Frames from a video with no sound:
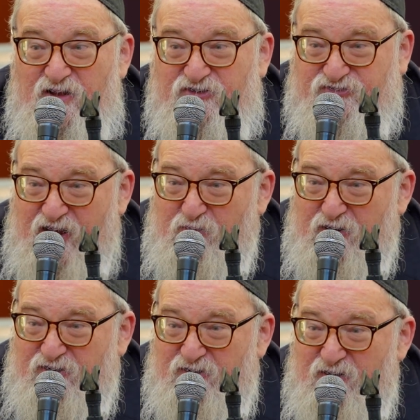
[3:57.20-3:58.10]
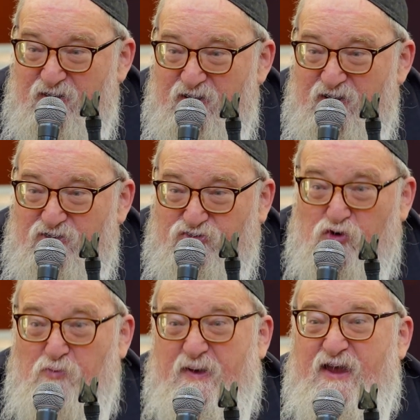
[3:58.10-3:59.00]
secret,
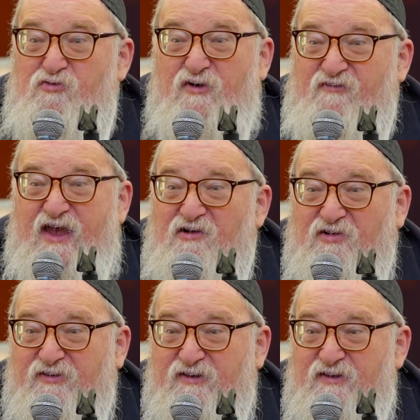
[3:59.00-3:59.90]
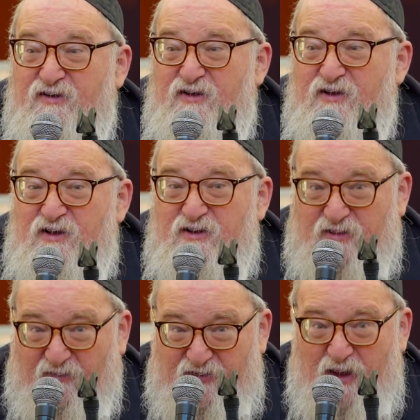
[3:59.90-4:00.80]
to be revealed.
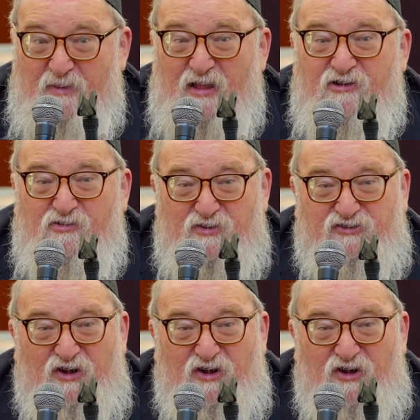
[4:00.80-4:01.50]
David HaMelech was